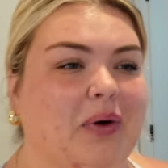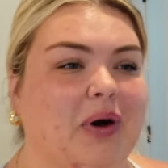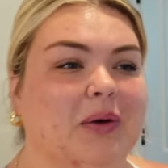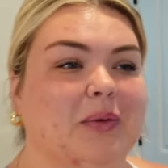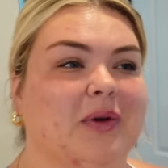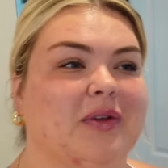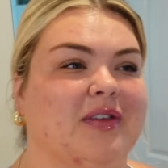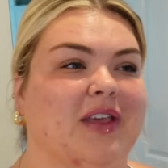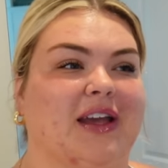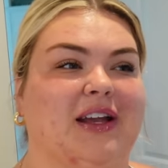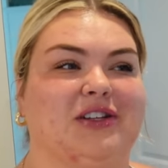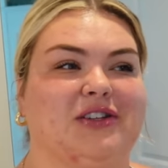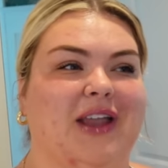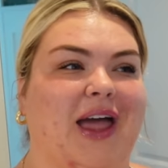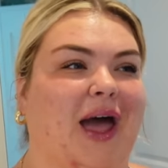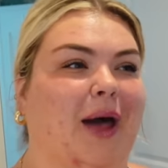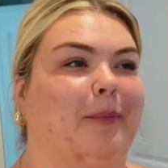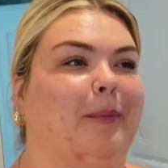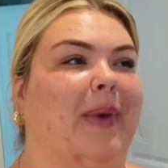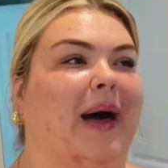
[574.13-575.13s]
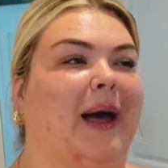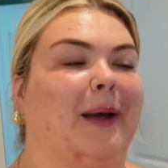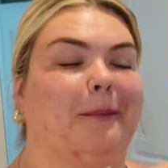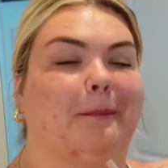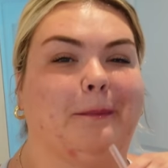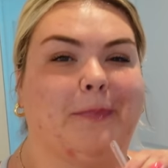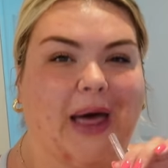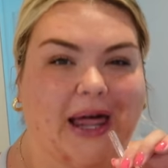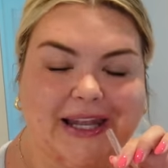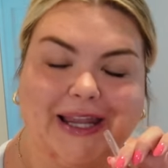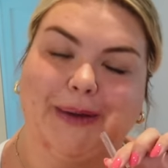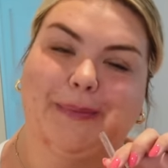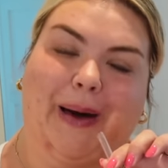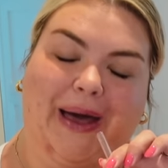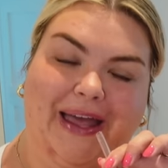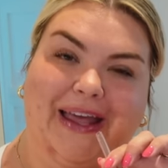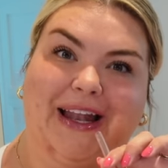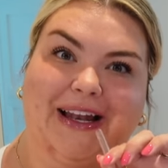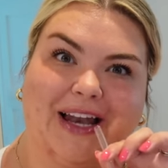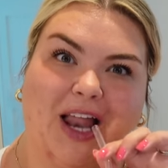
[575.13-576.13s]
one was like at my belly
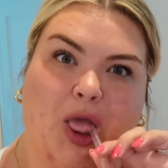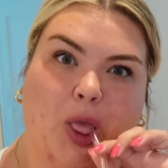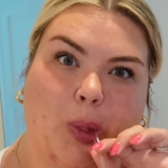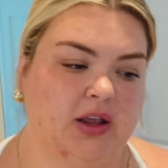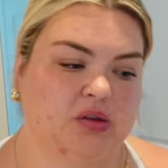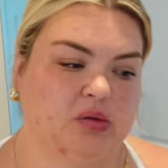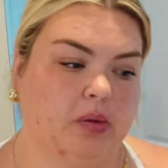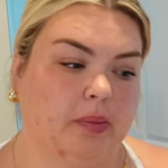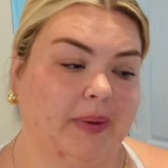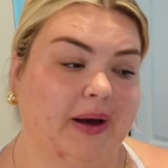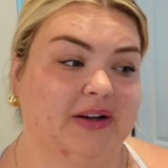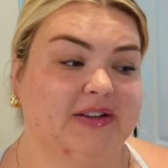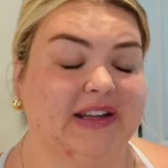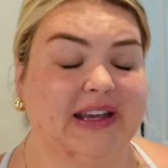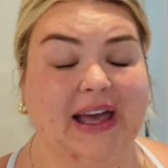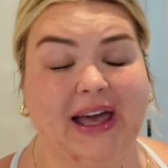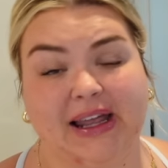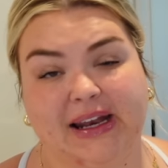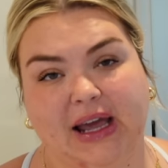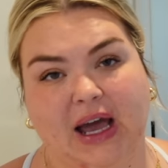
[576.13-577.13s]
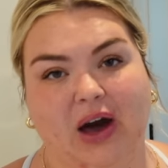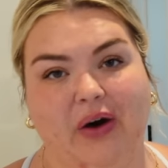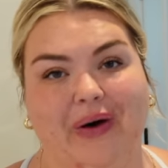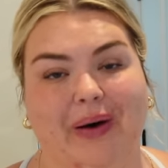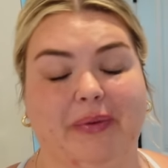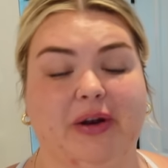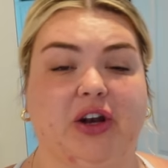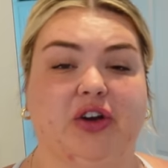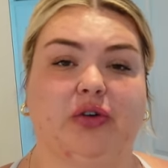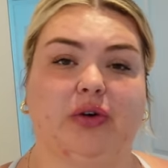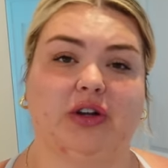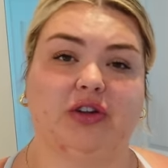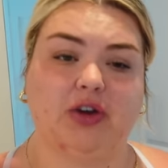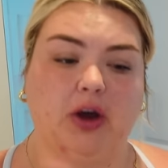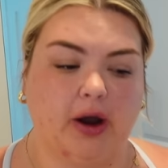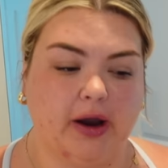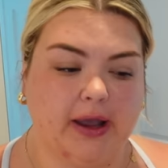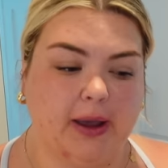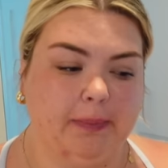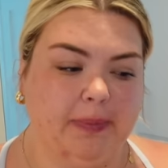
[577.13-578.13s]
button. So I'm about to head out. I'm gonna do a
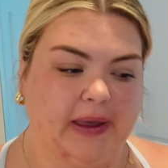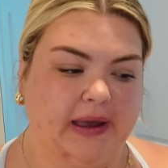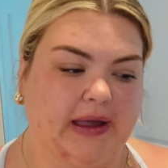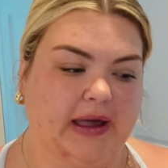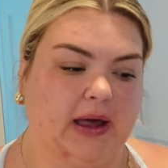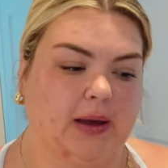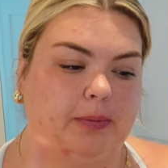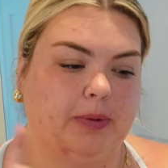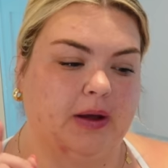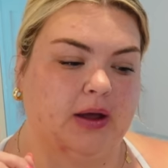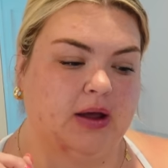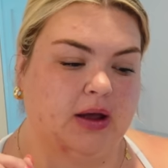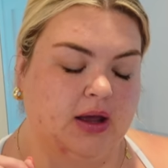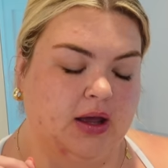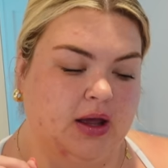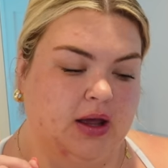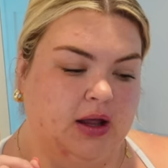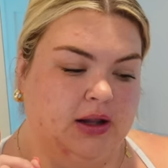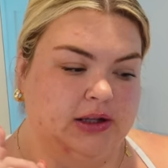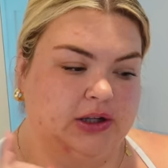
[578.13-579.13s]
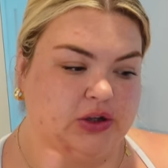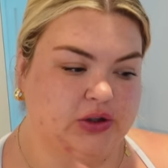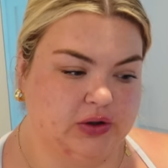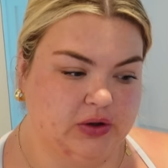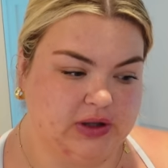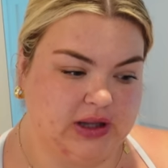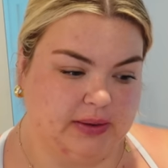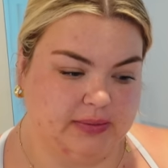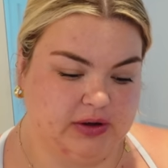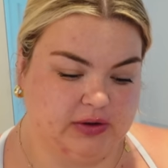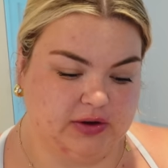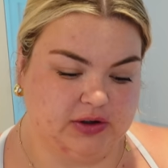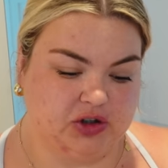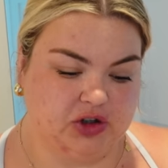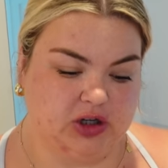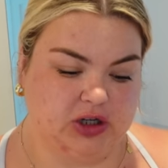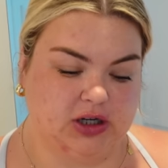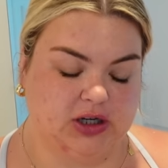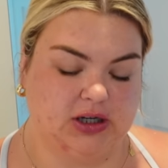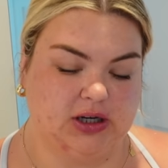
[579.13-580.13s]
Target pickup Lululemon
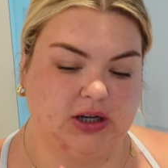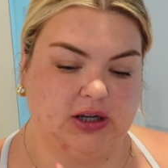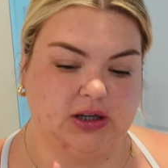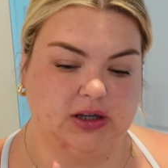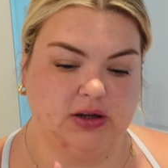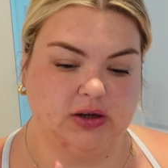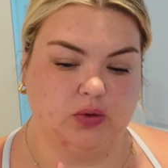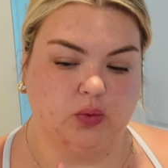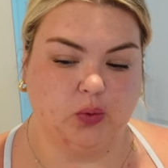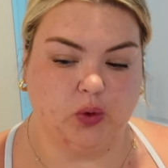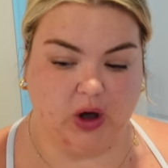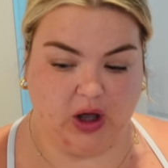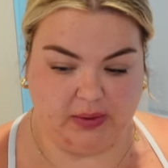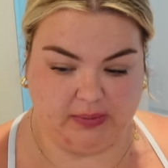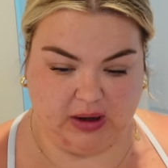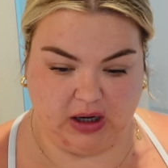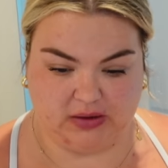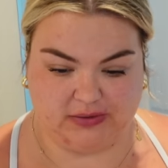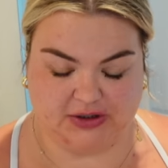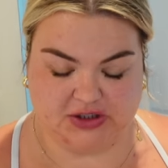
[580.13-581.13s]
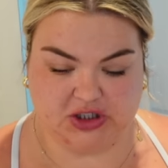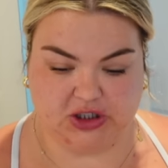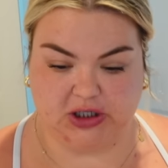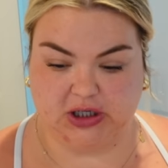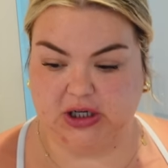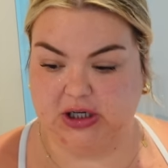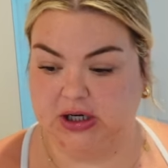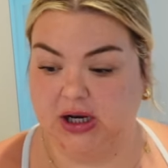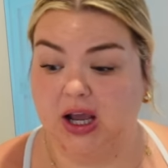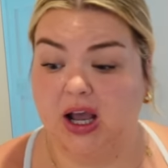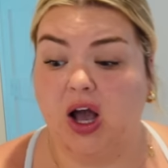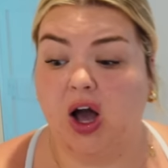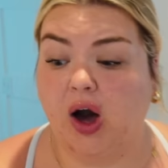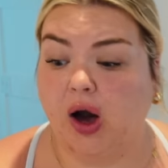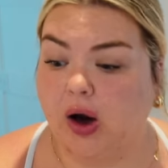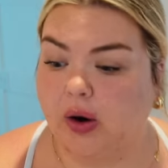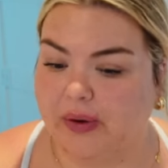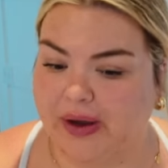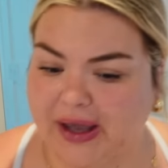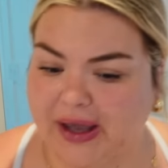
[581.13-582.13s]
return, Walmart return, oh,